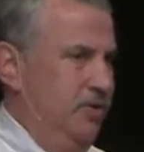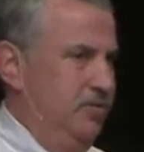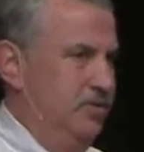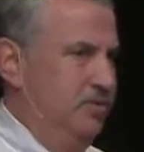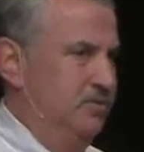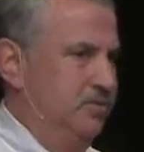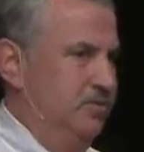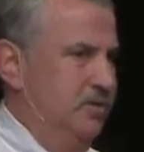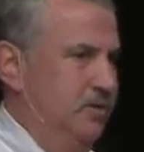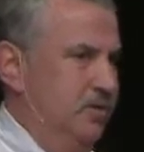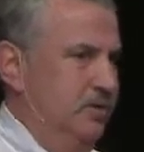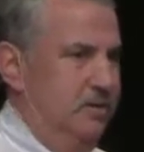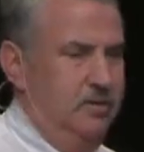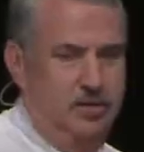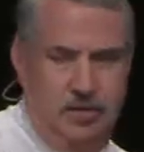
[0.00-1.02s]
this
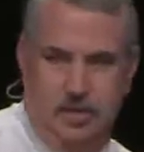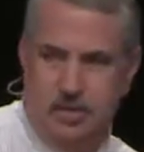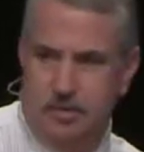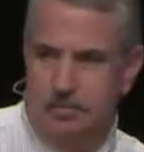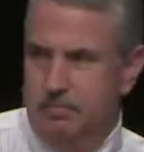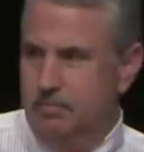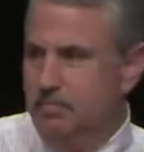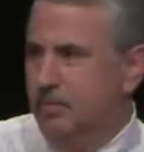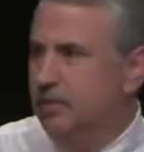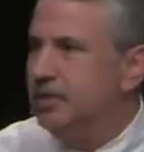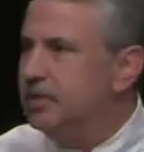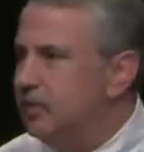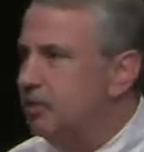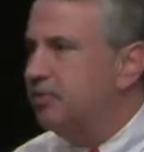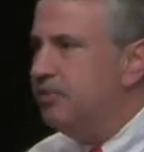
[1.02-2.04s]

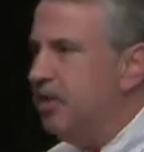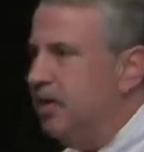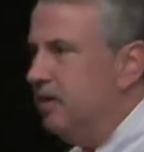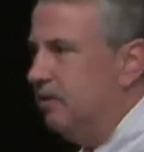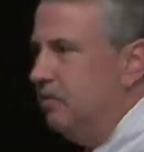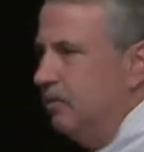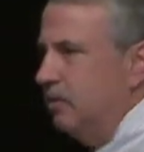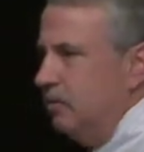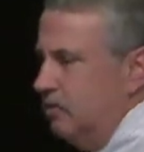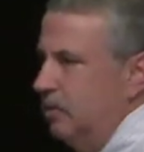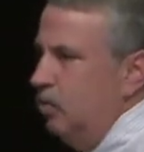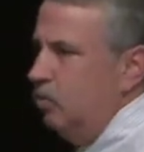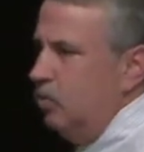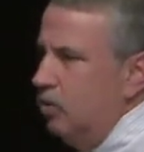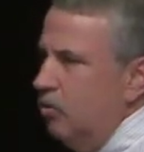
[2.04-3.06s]
little thing,
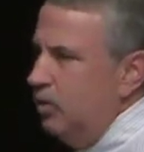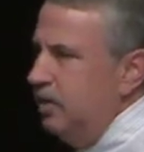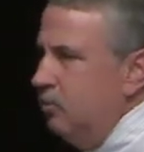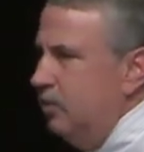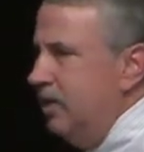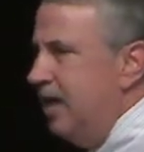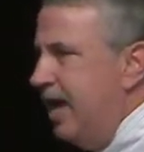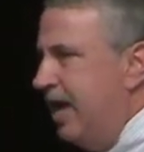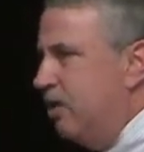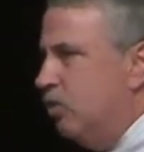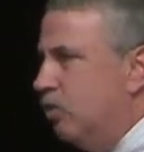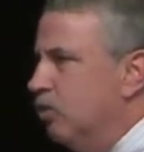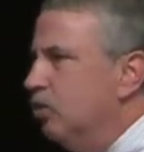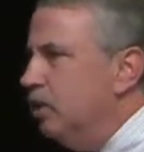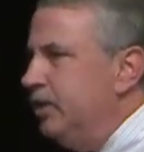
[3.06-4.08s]
we had
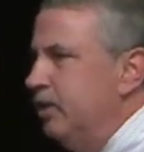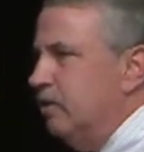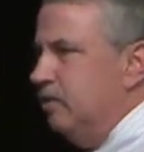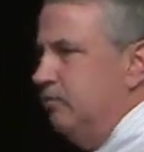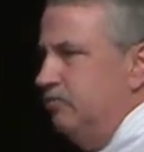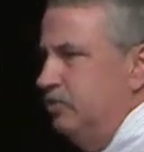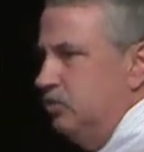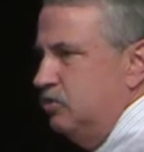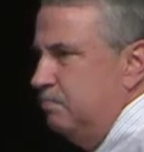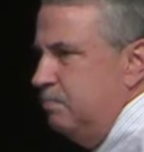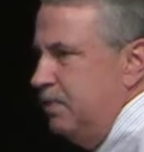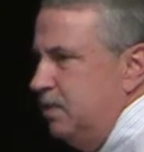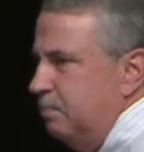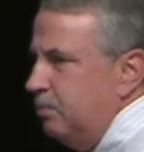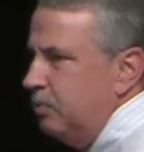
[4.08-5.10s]
earlier of just
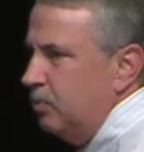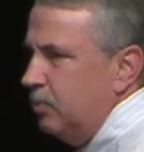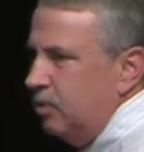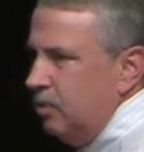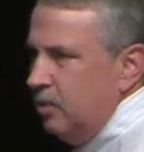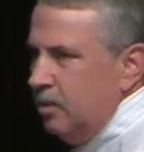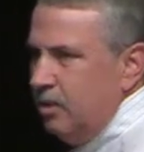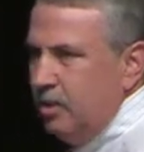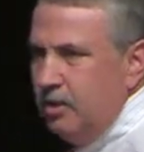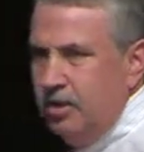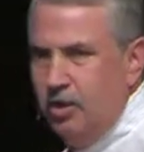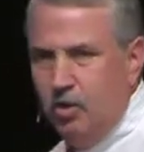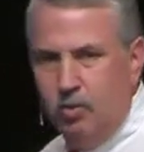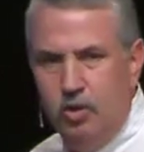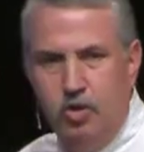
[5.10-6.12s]
people,
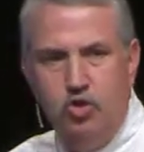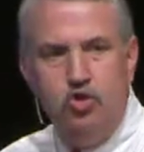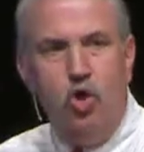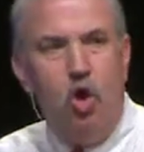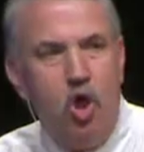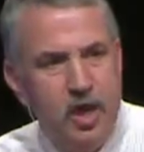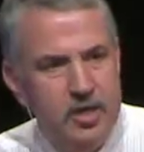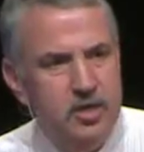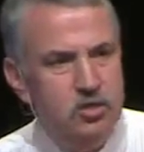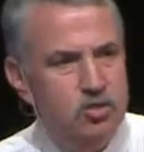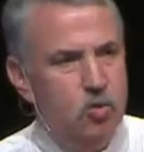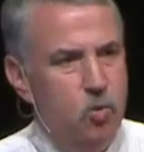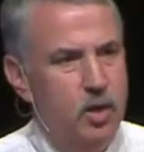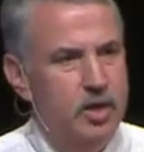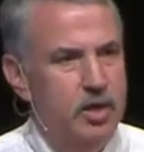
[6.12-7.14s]
talking
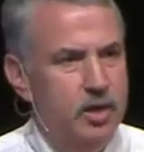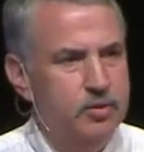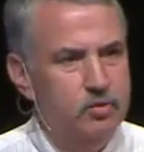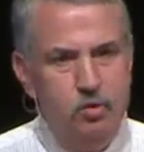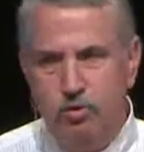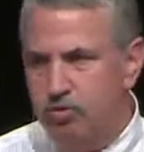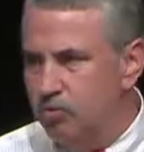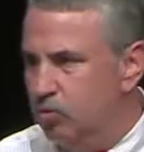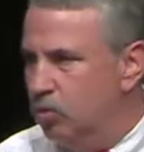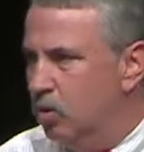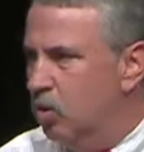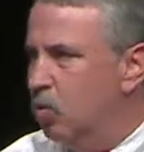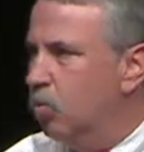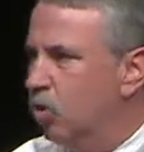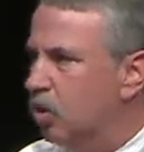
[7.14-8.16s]
to one another through
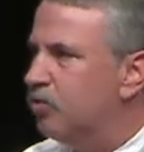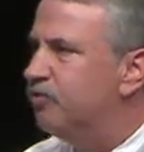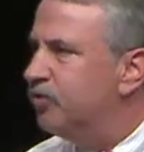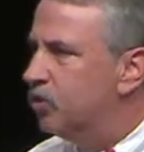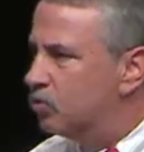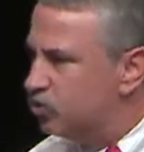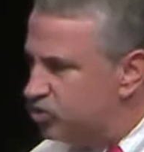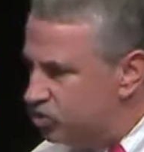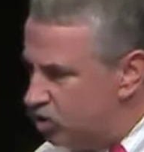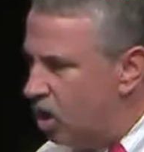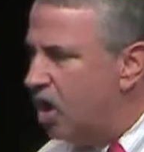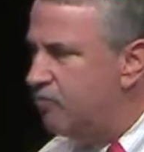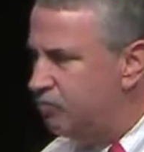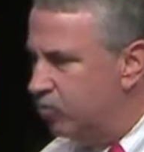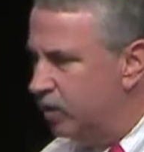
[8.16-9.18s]
workflow
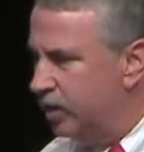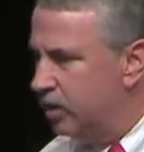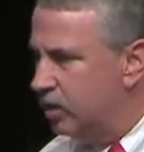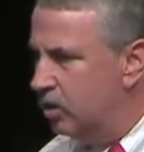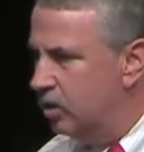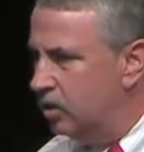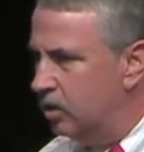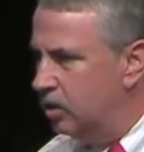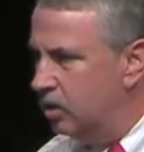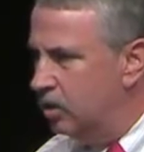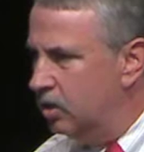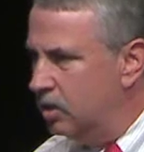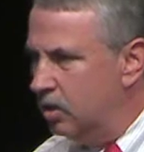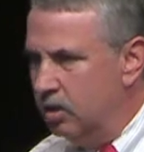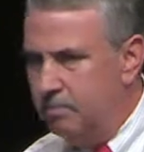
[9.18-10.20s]
software.
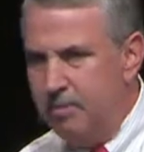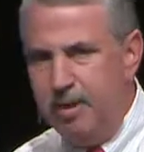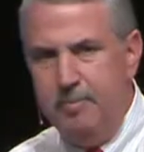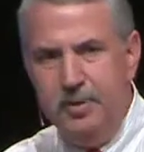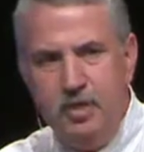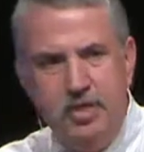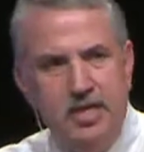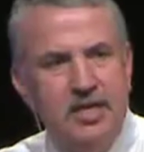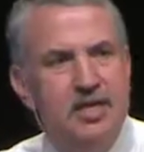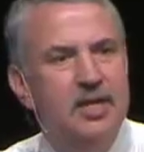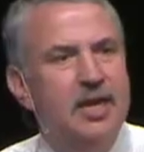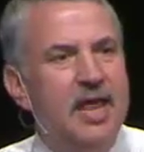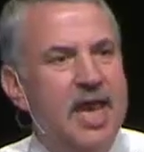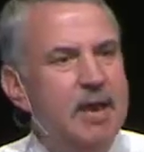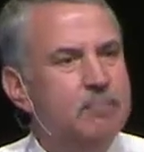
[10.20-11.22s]
My ability to
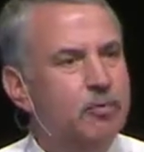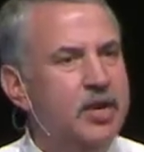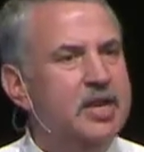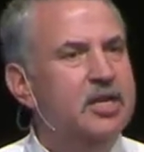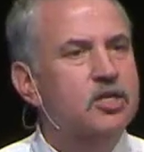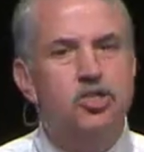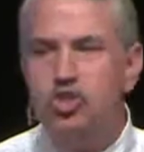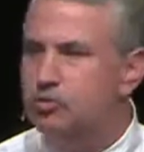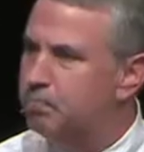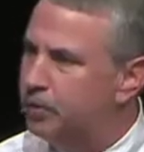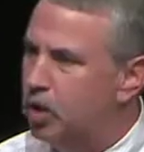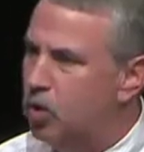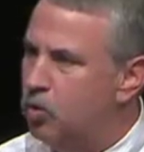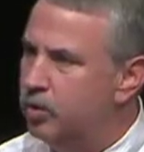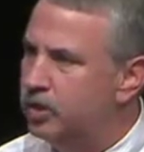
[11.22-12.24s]
collaborate
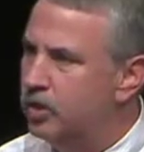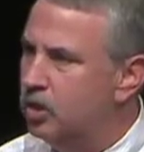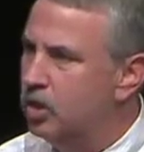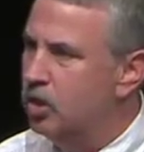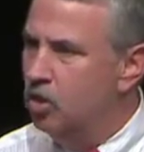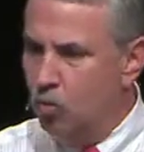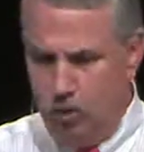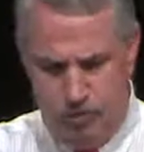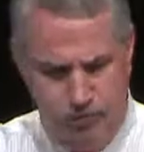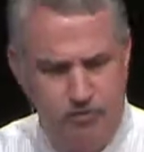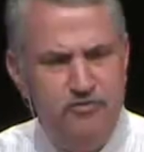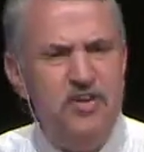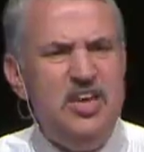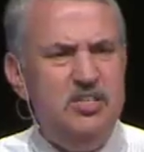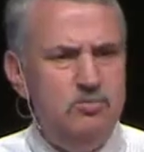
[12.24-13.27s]
exploded with
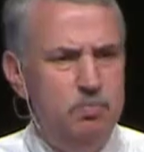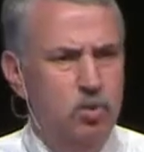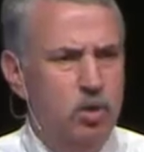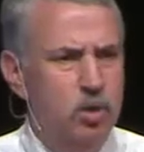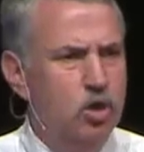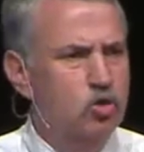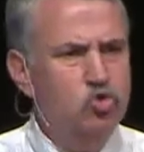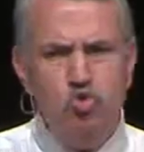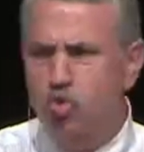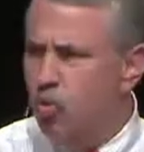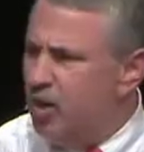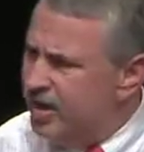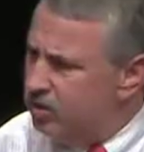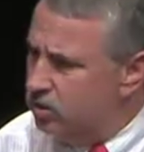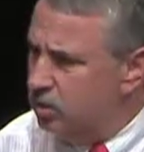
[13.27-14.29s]
Facebook,
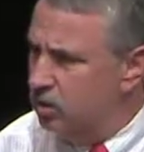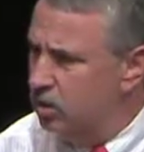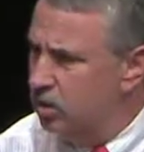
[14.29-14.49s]
Twitter,